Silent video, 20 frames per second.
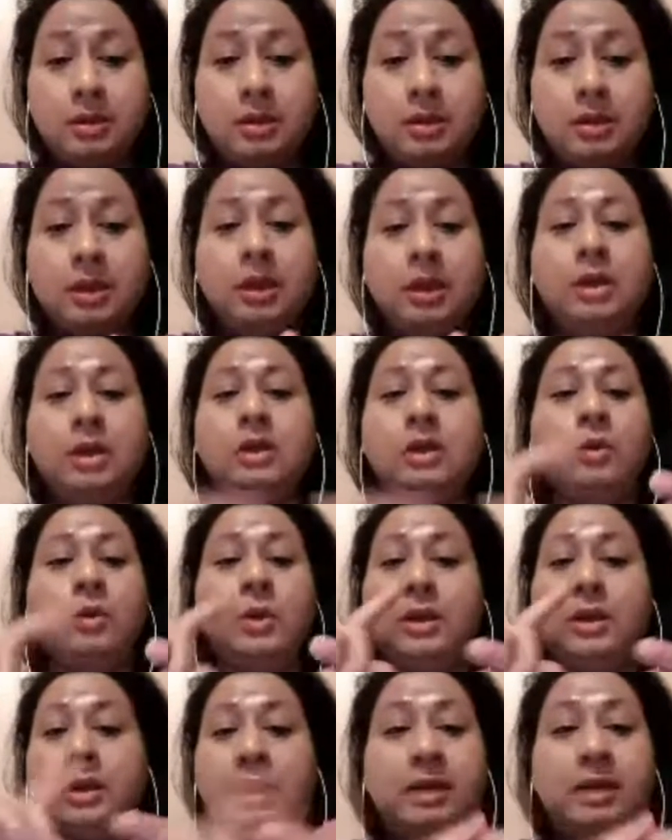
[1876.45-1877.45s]
He knew
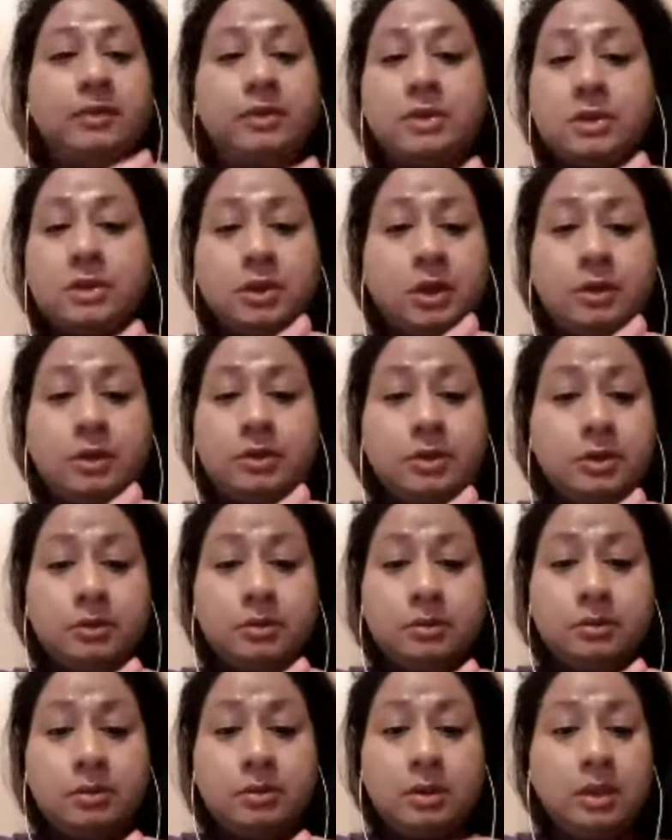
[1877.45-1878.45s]
what level to go to.
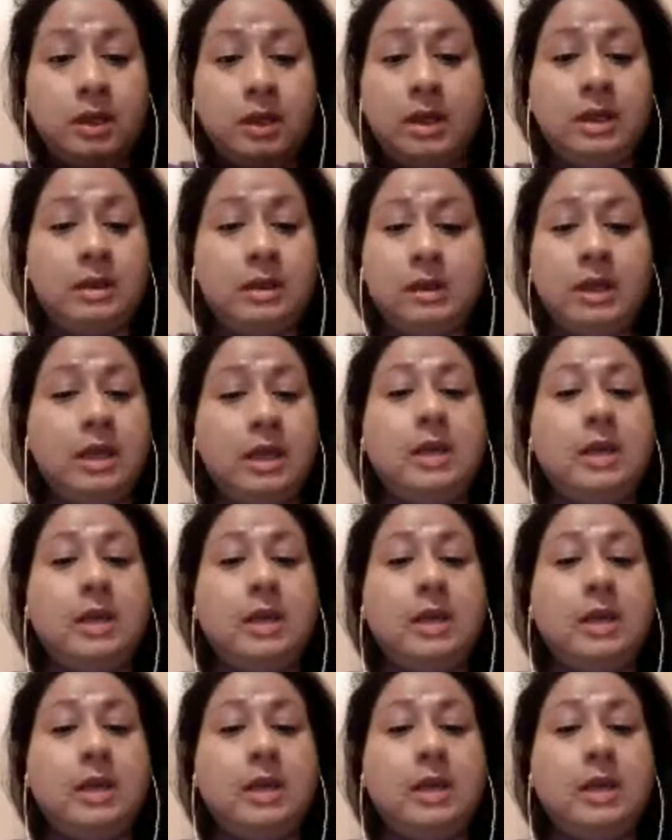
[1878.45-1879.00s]
He